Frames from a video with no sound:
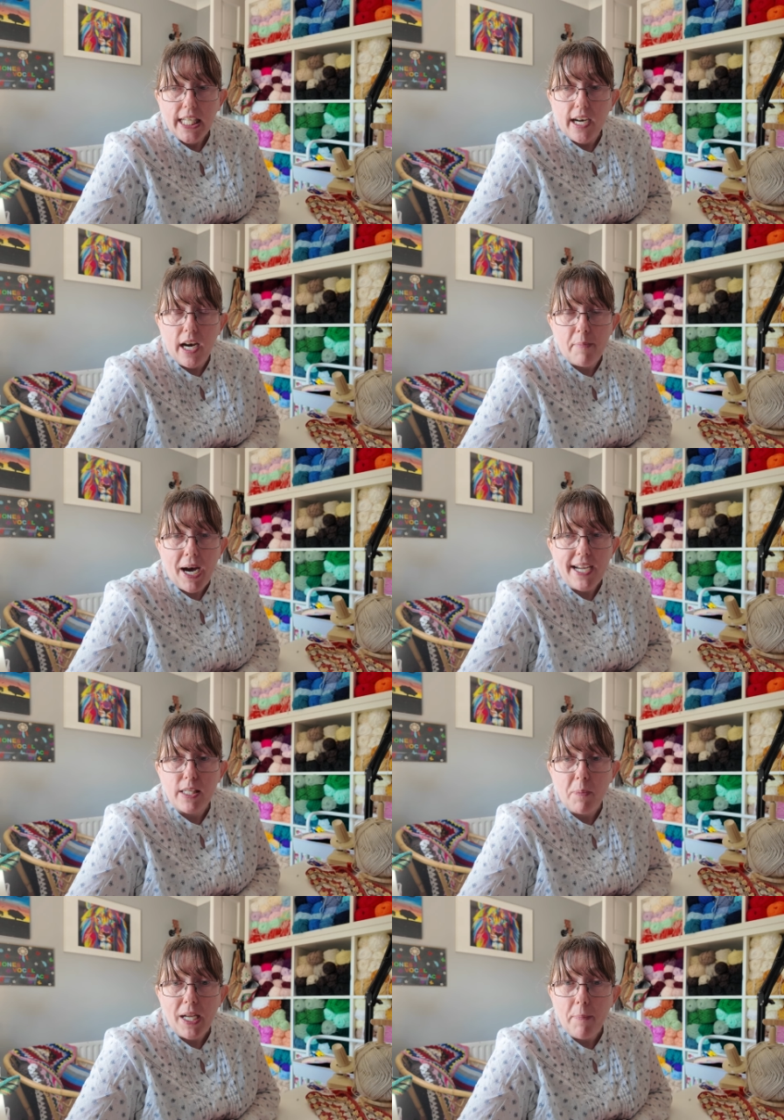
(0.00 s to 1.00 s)
I
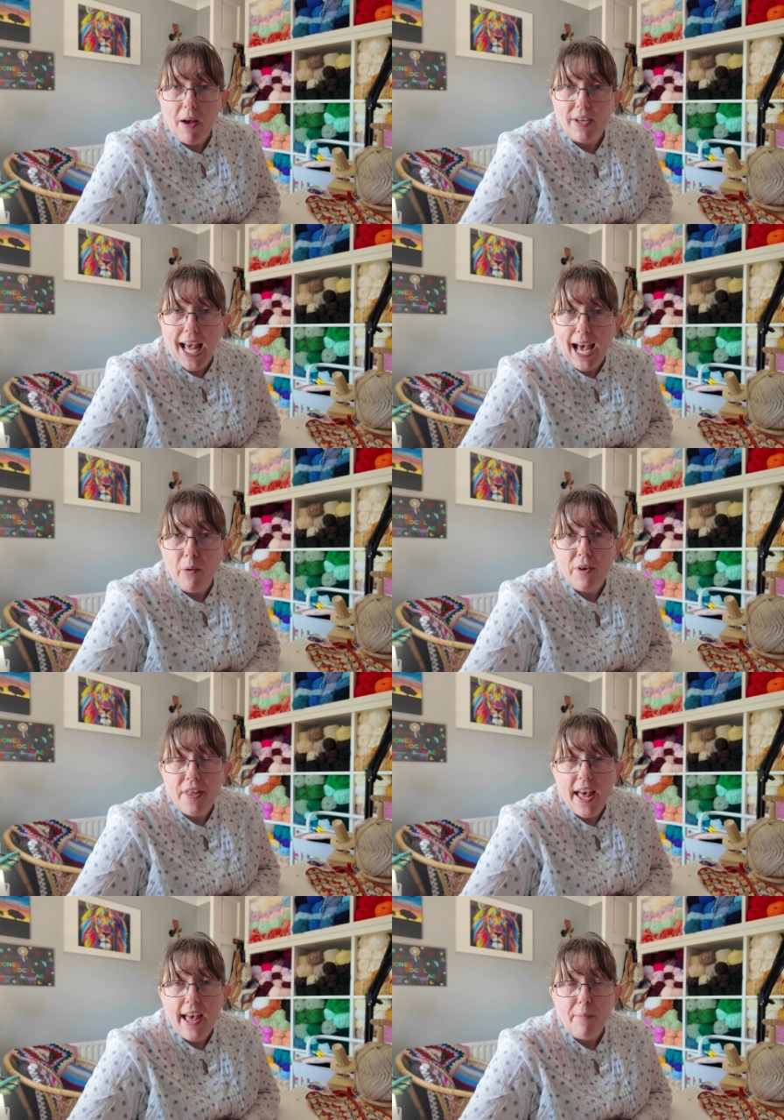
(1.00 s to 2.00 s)
spent about an hour
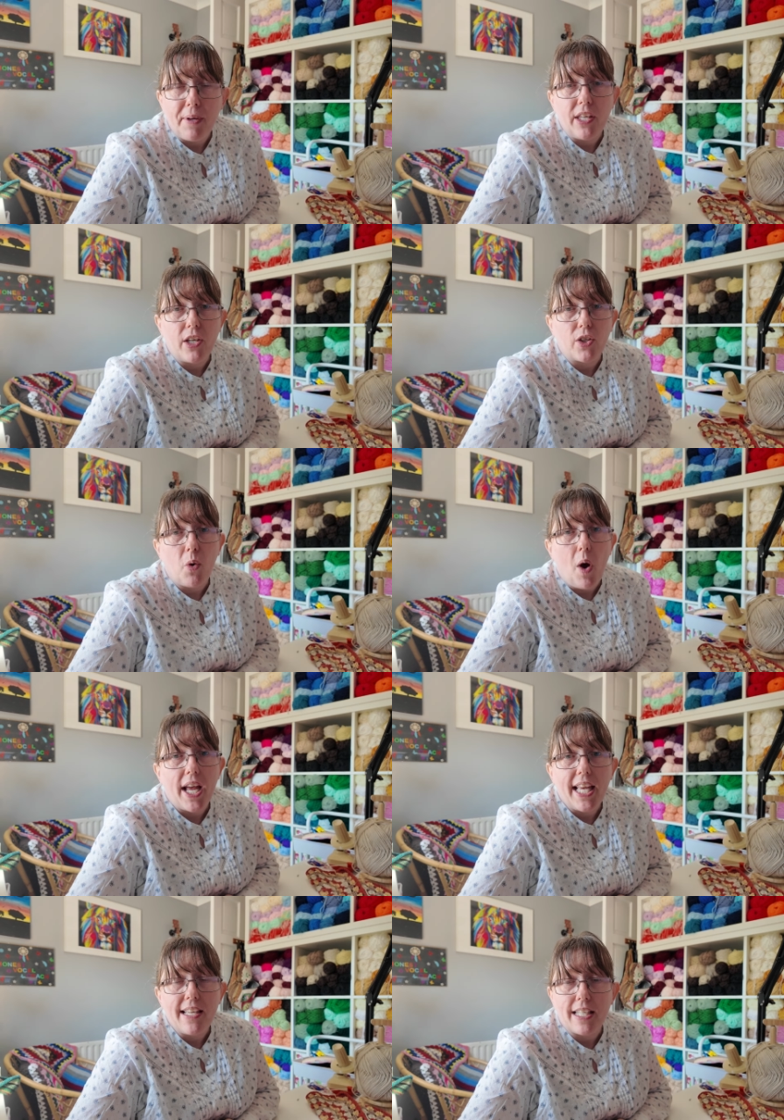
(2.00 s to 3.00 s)
there, but you could
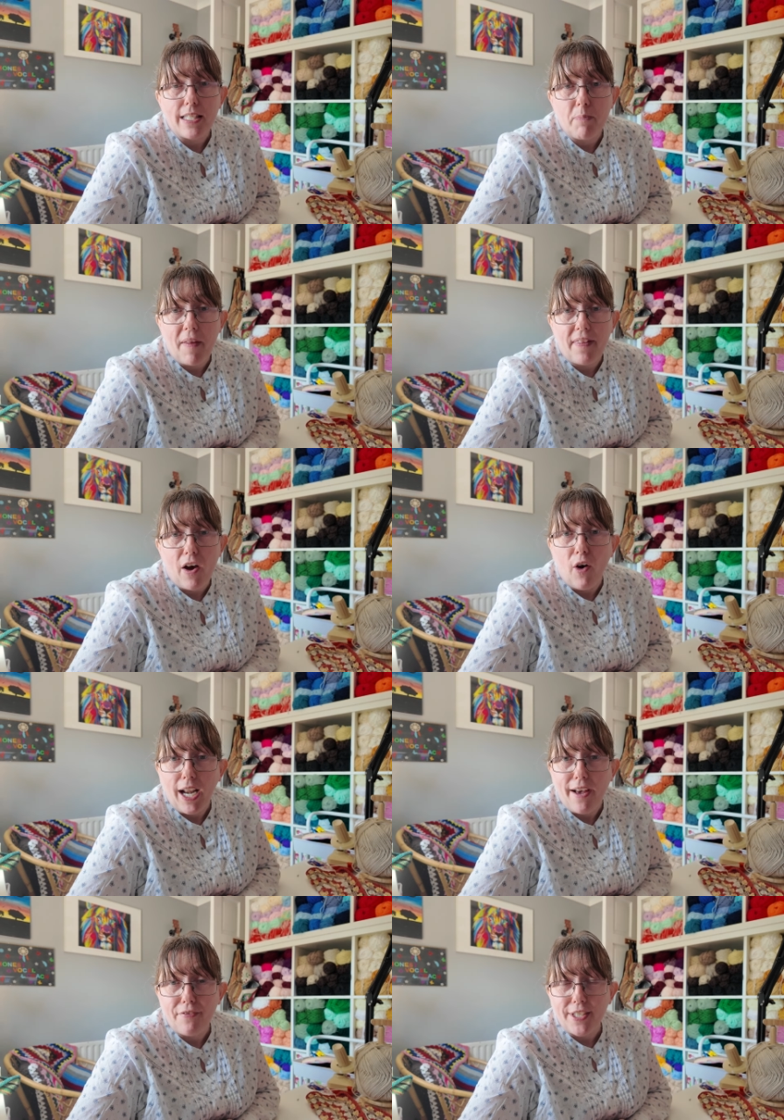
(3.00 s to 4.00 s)
quite easily spend all
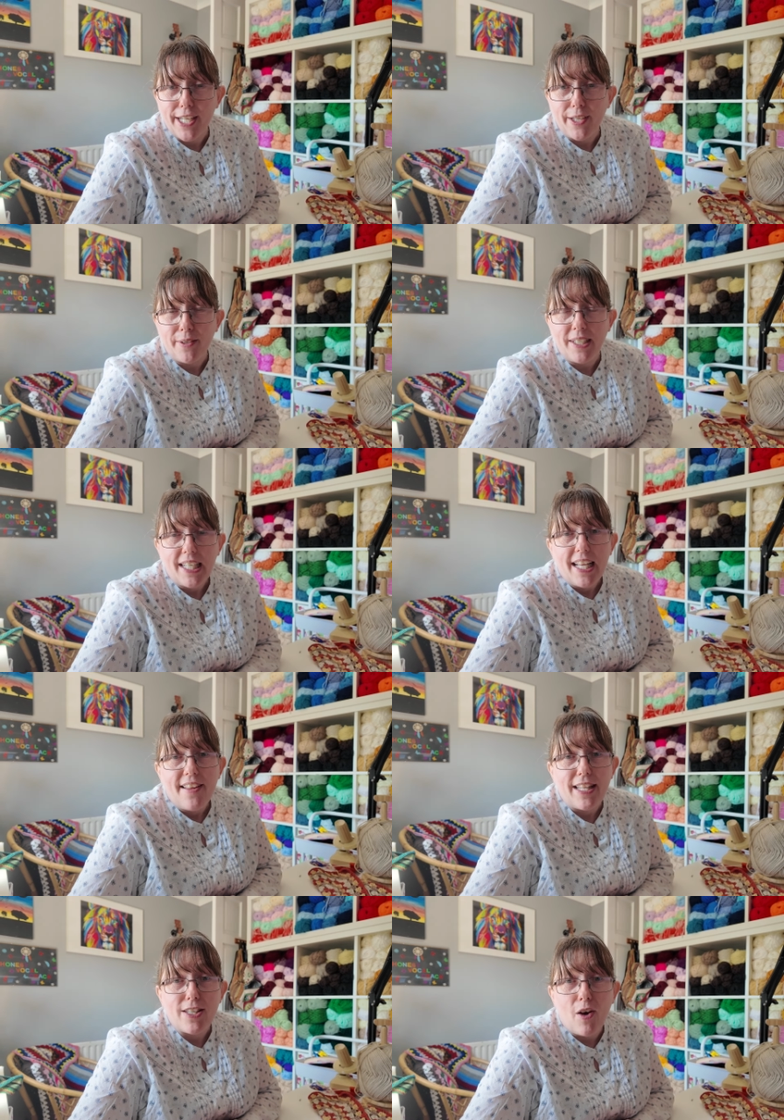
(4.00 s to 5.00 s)
afternoon.
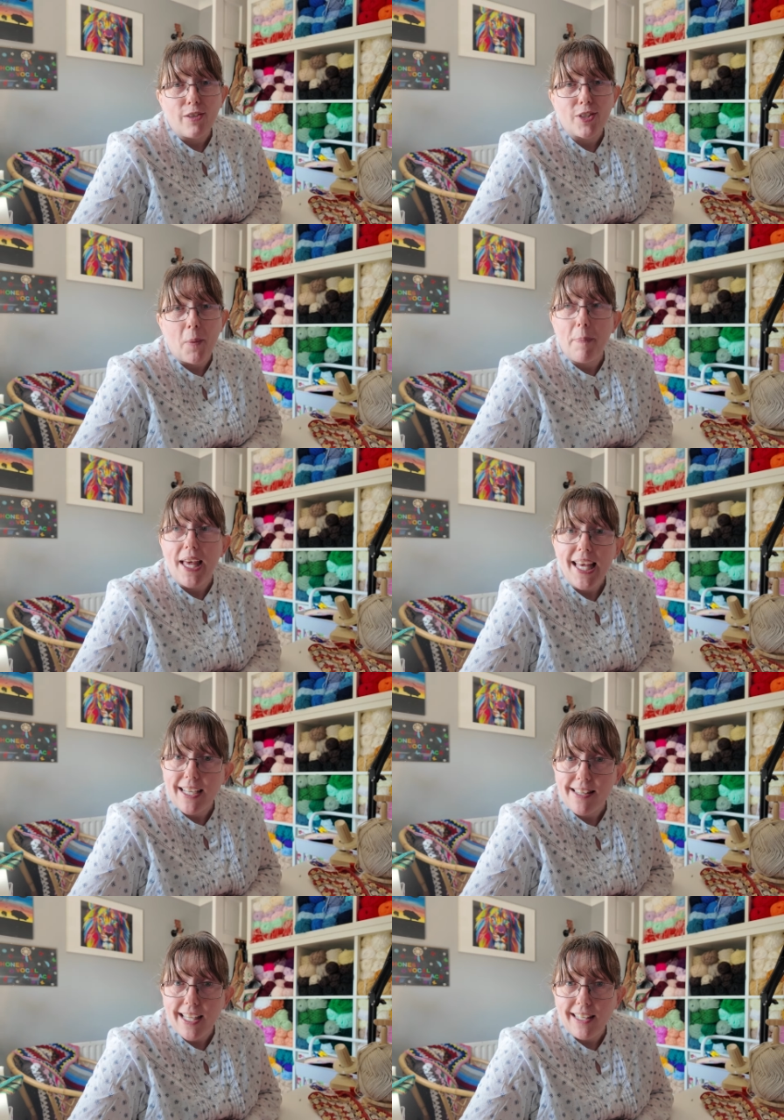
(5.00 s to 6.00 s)
There's also
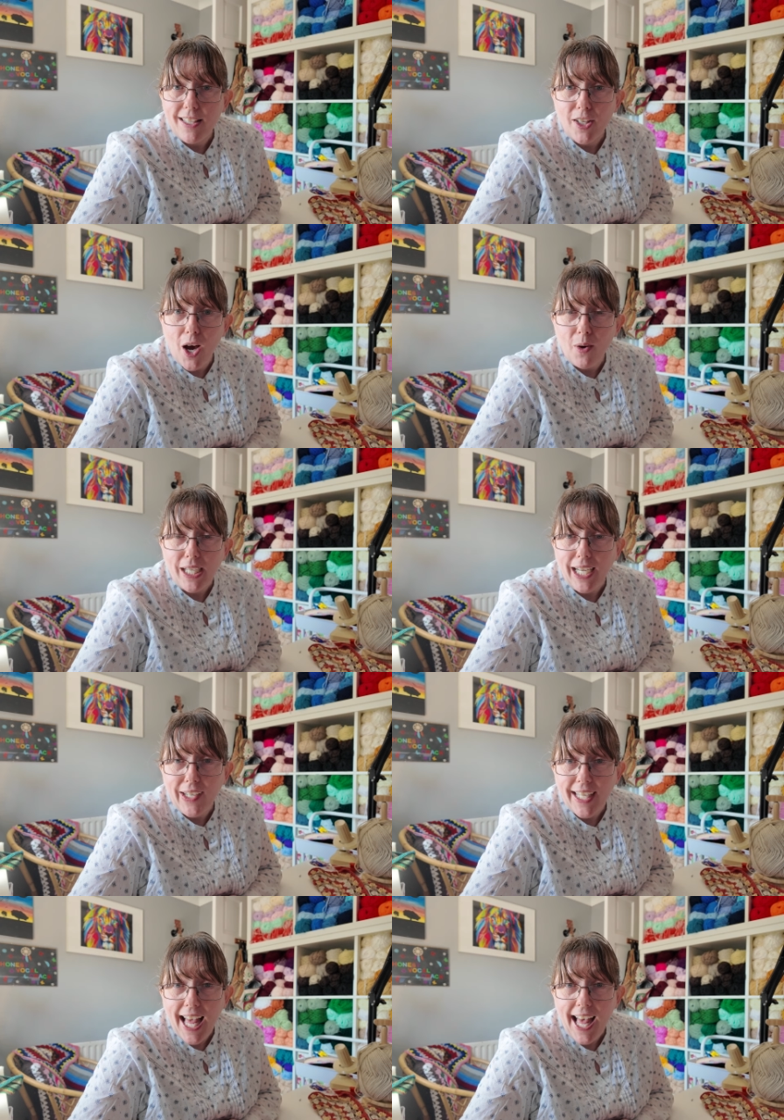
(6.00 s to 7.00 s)
pigs that you can go and
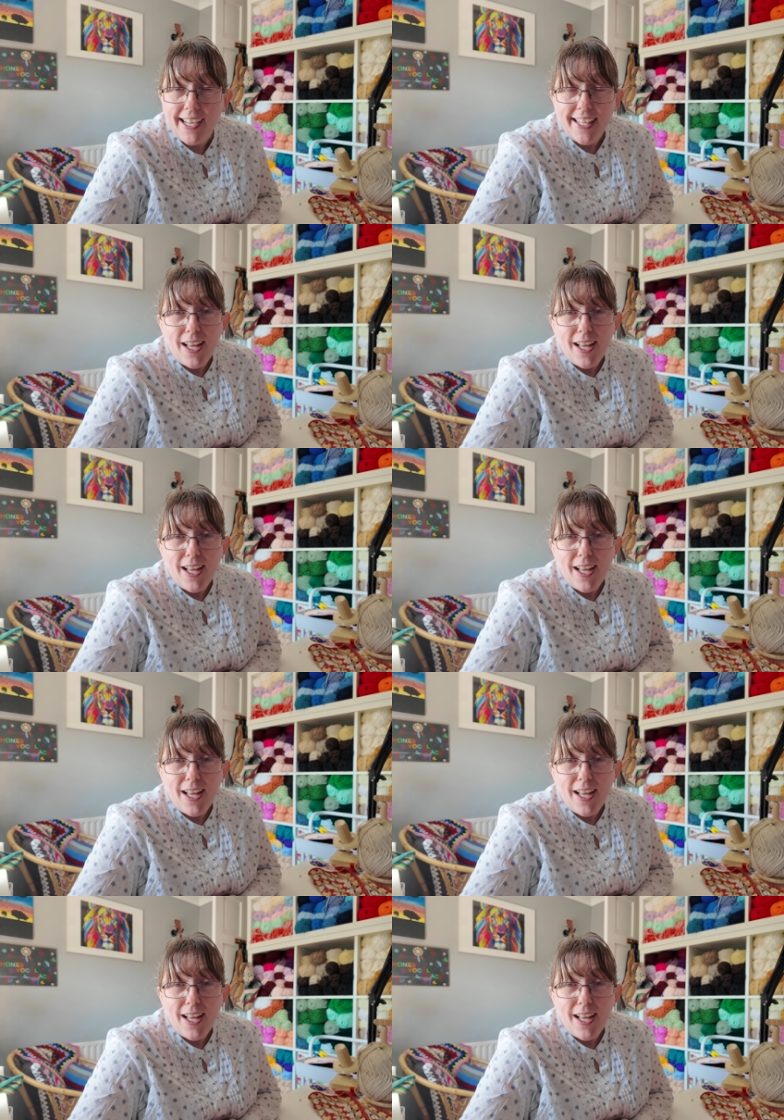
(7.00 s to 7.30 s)
look at.